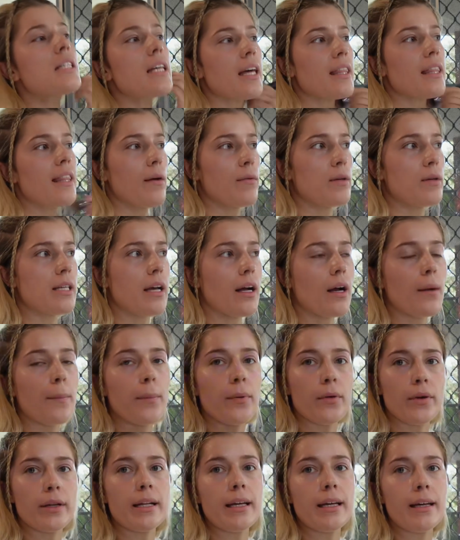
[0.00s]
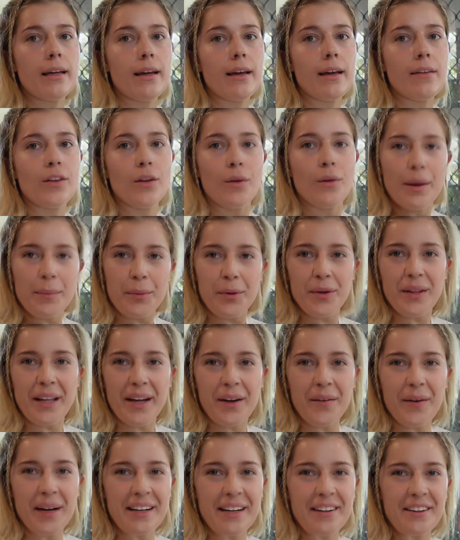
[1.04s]
yeah, that was like a pretty, even though I put like
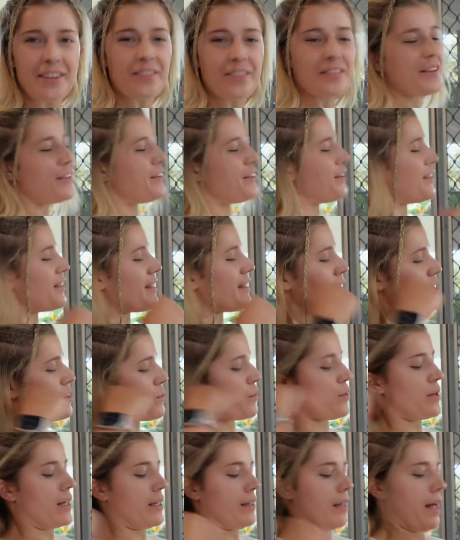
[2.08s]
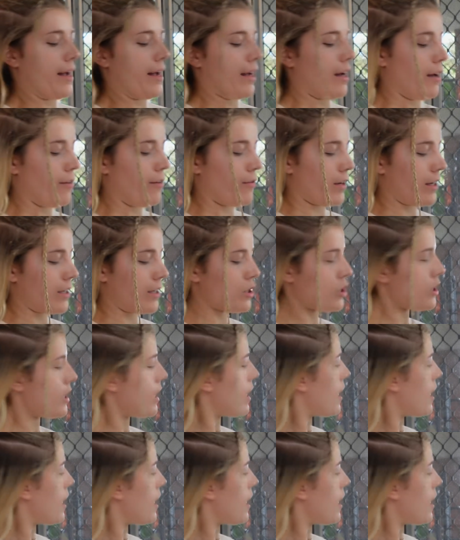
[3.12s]
quite a lot of it on, that was pretty light coverage.